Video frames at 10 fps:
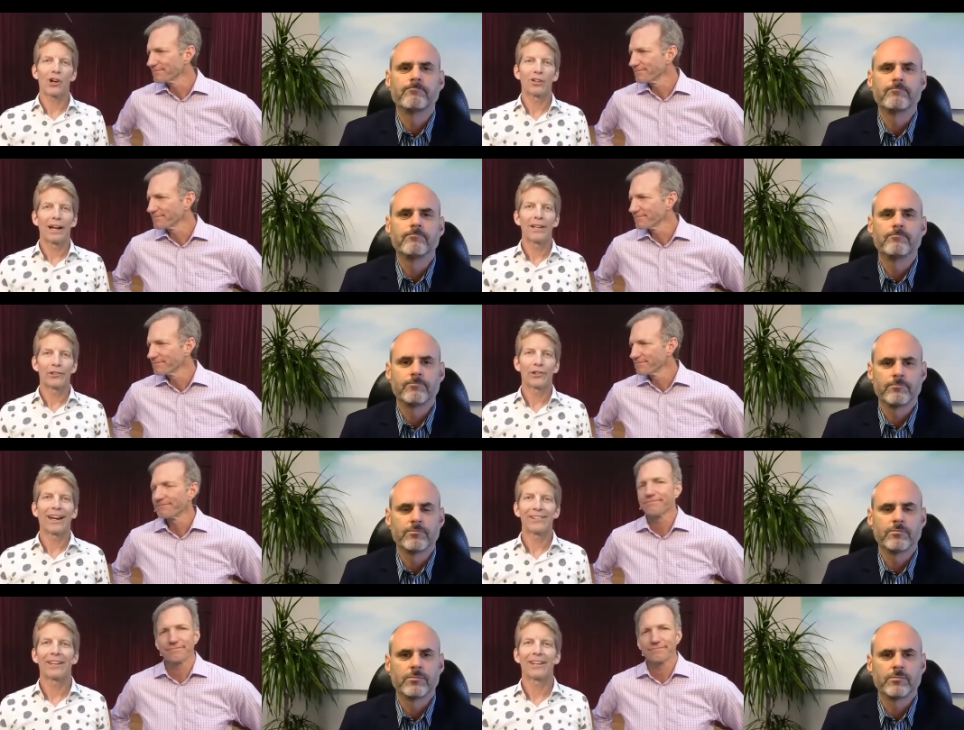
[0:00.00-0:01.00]
Speaker 1: ice, your hands
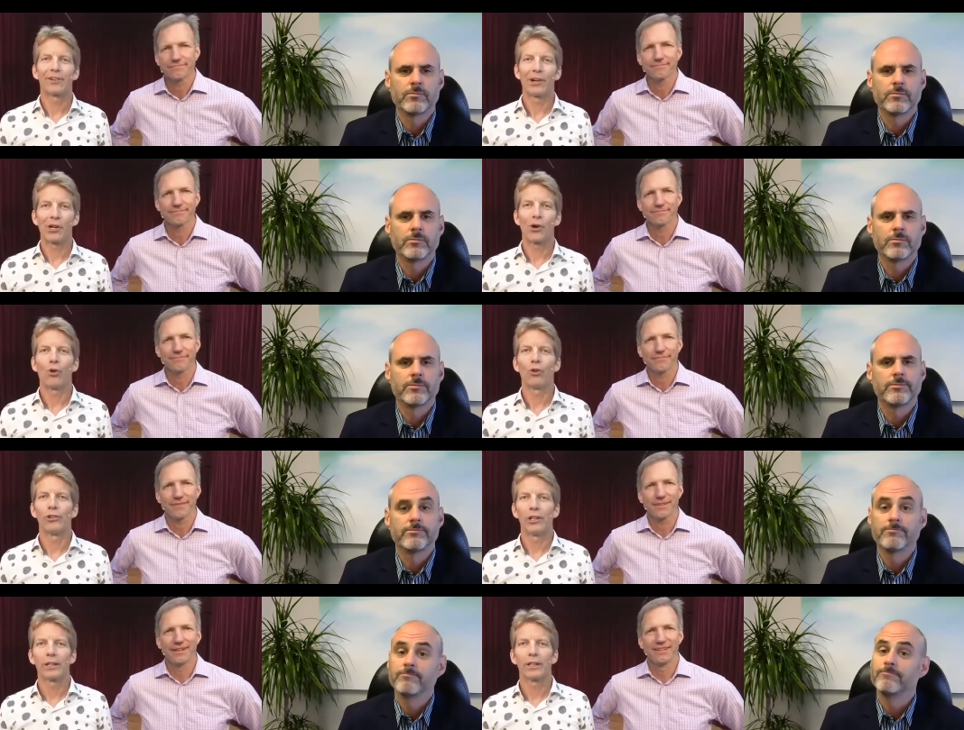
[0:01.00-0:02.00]
get very cold
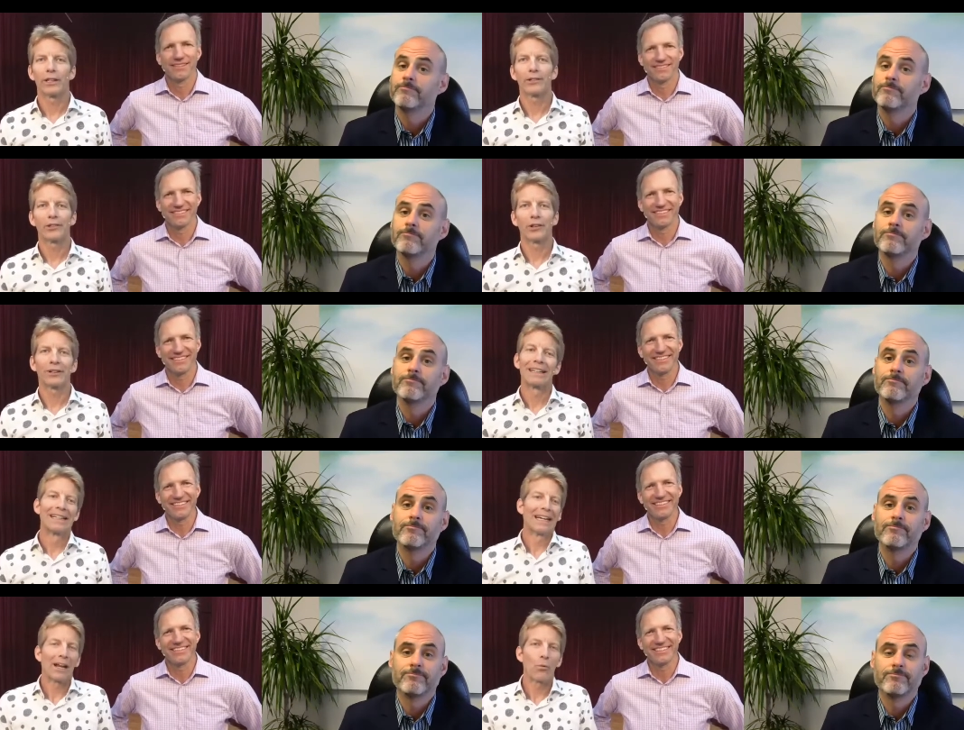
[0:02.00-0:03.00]
so
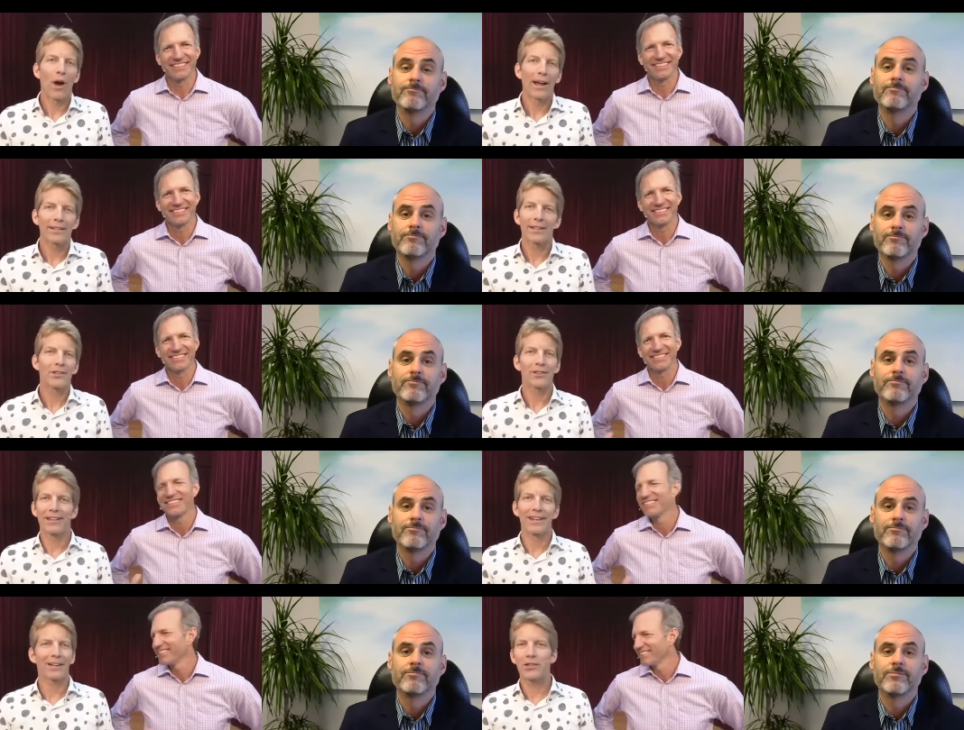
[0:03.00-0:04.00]
and wet. And so the
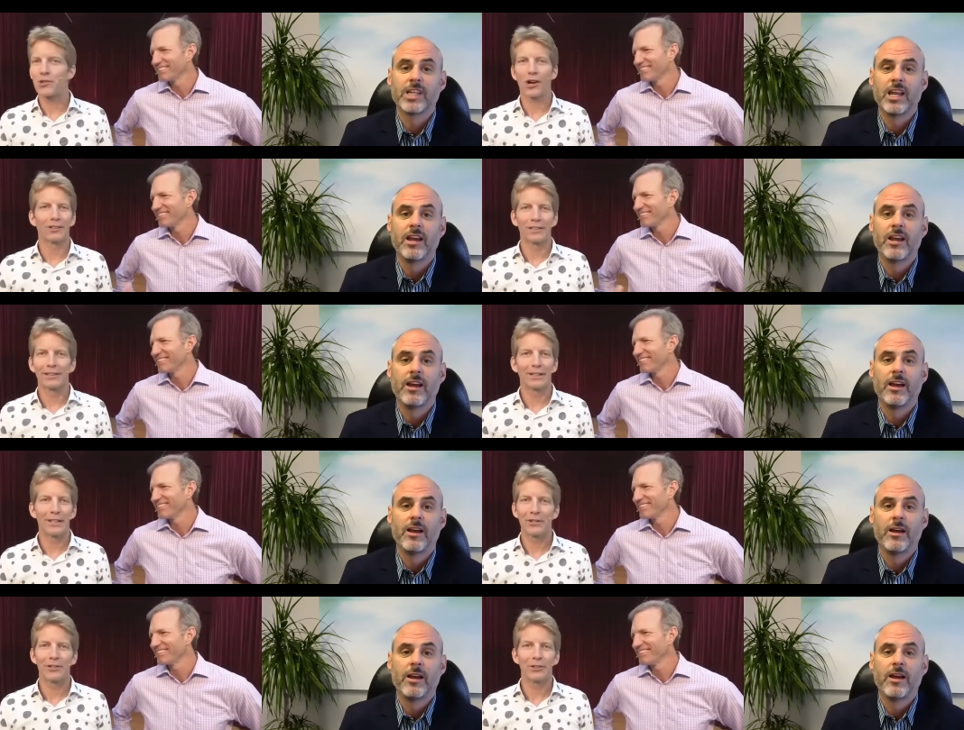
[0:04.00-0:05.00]
next juggling thing you
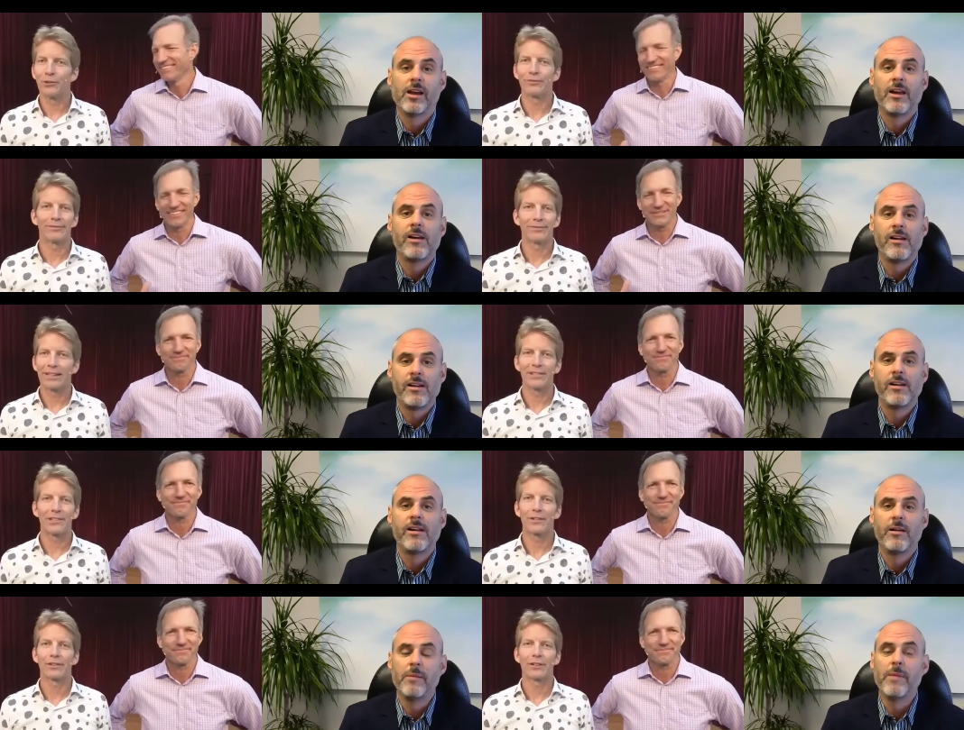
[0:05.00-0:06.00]
do yeah. is
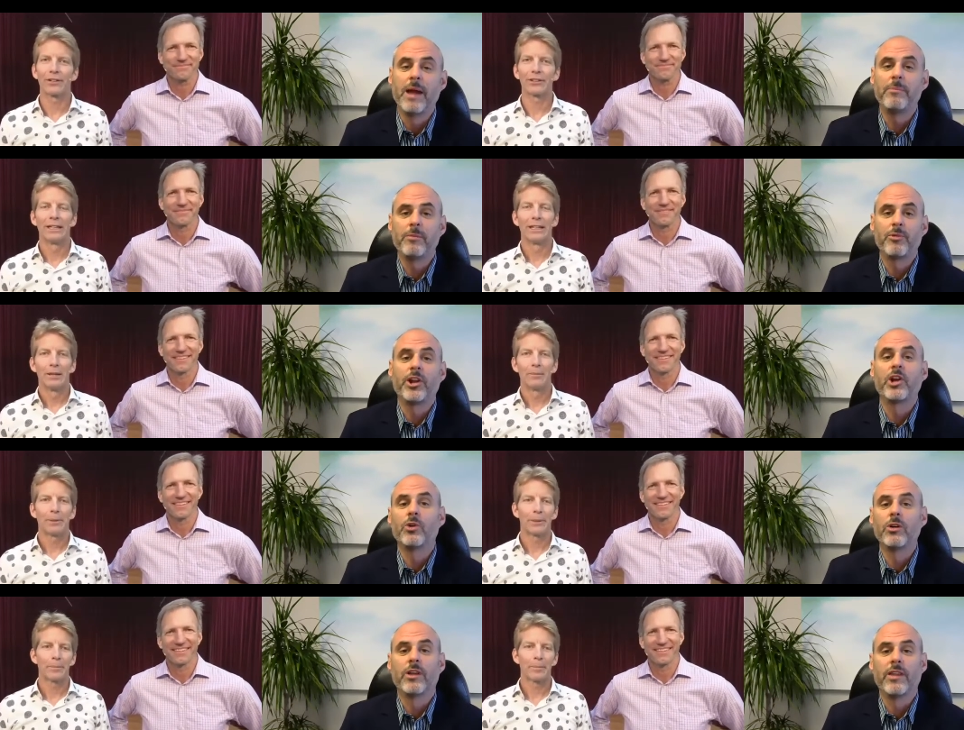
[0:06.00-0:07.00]
difficult.
Speaker 2: It might be pretty but,
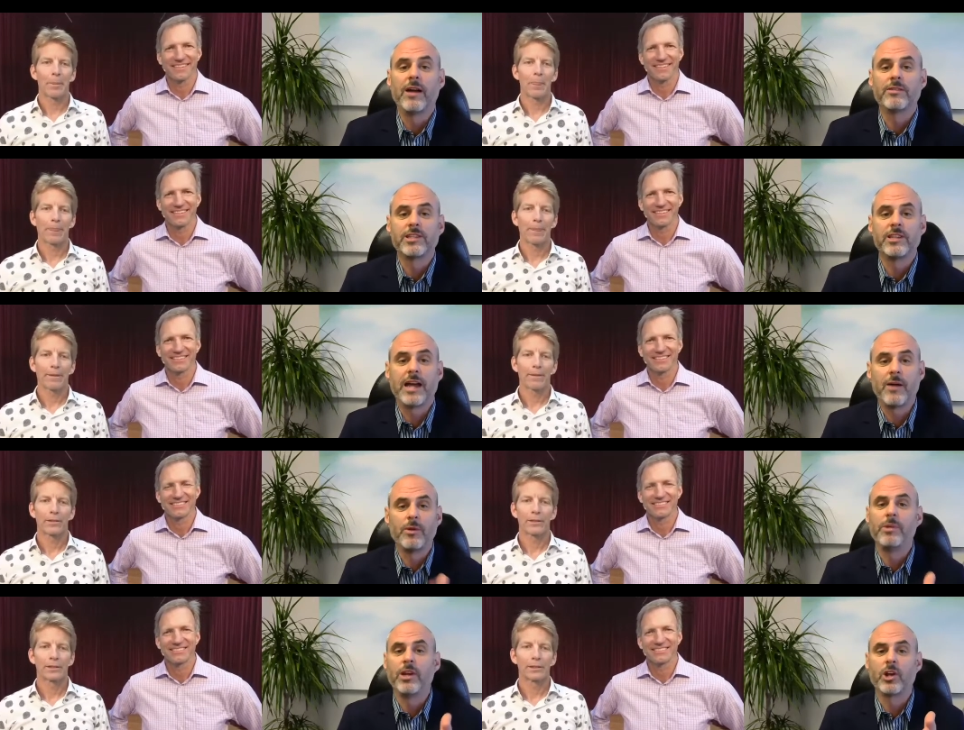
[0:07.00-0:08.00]
cool though. That see, that
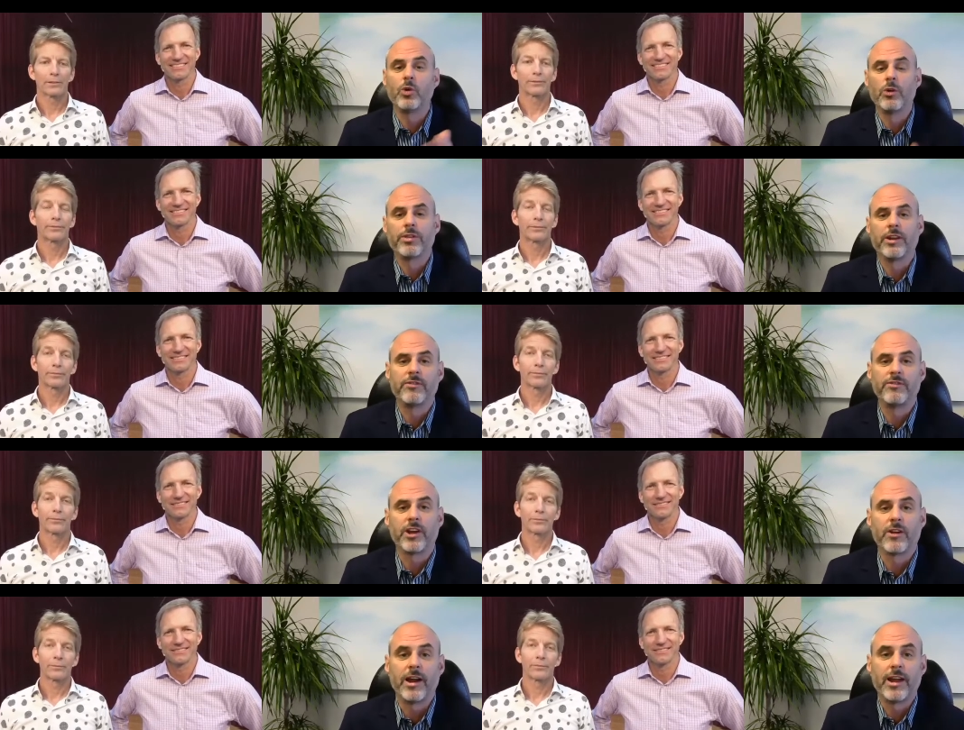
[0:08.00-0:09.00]
would be a cool thing to
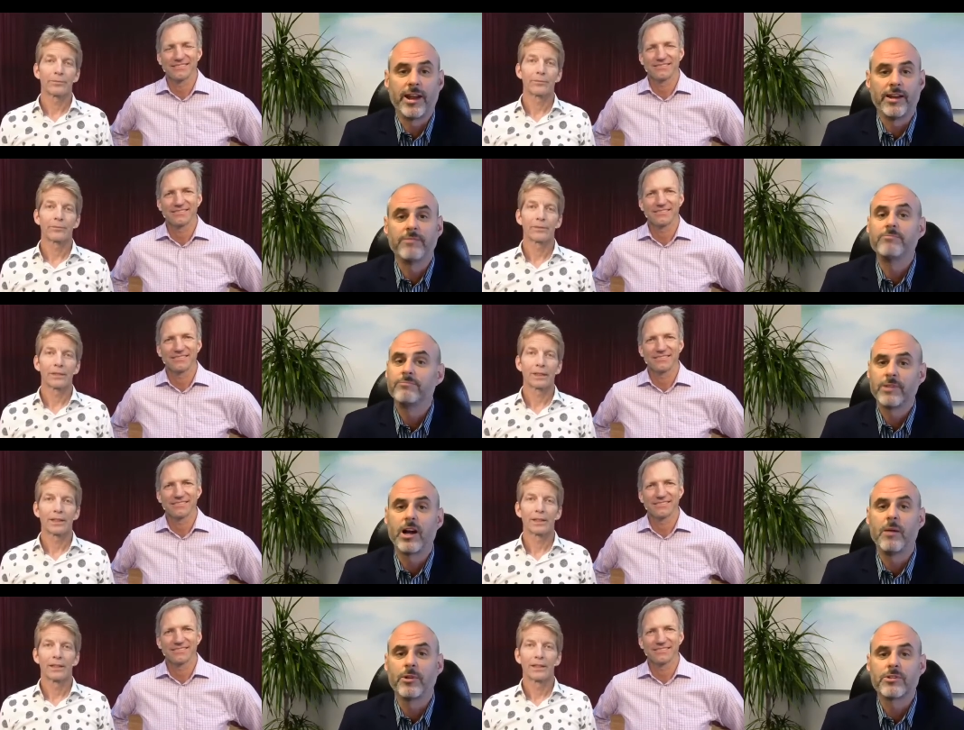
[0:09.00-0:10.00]
figure out how to
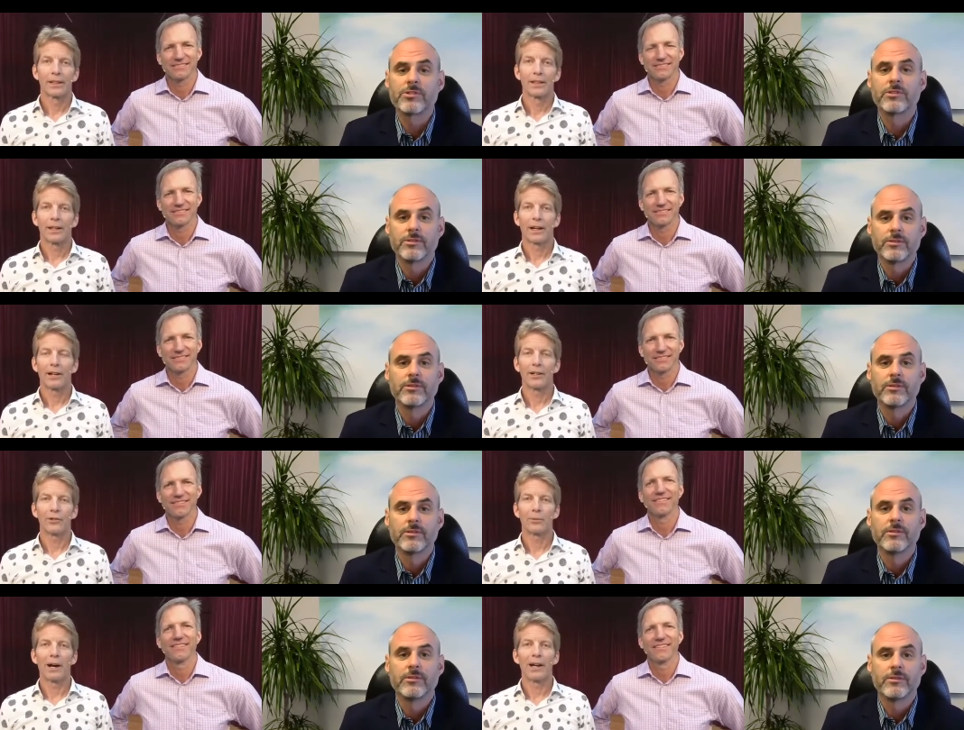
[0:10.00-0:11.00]
accomplish. How to do some
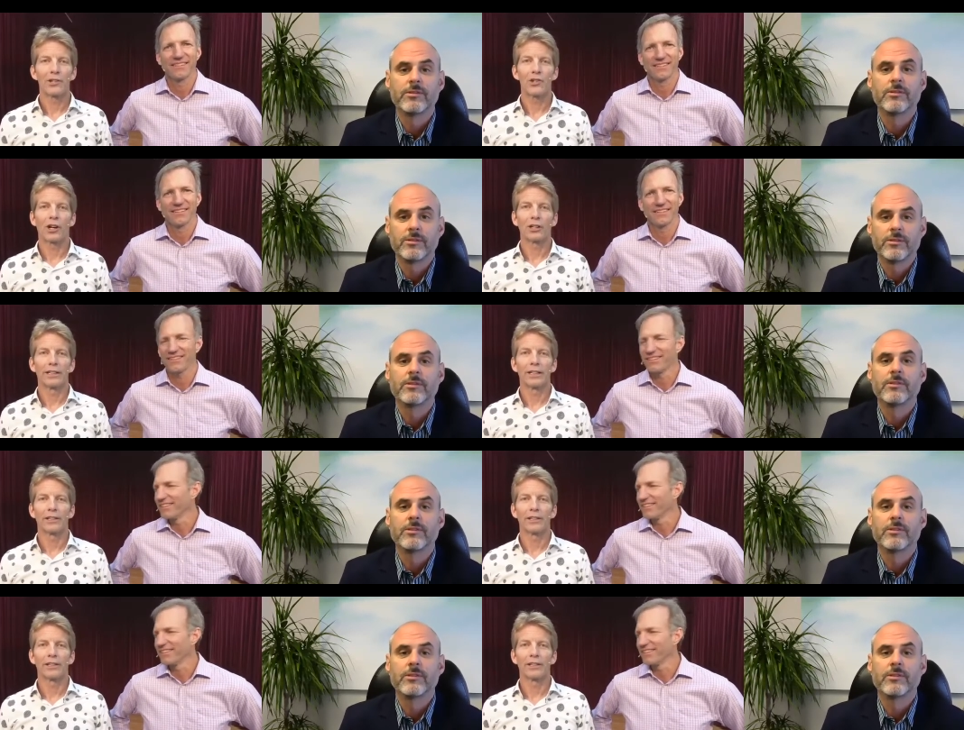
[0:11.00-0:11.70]
ice juggling yeah.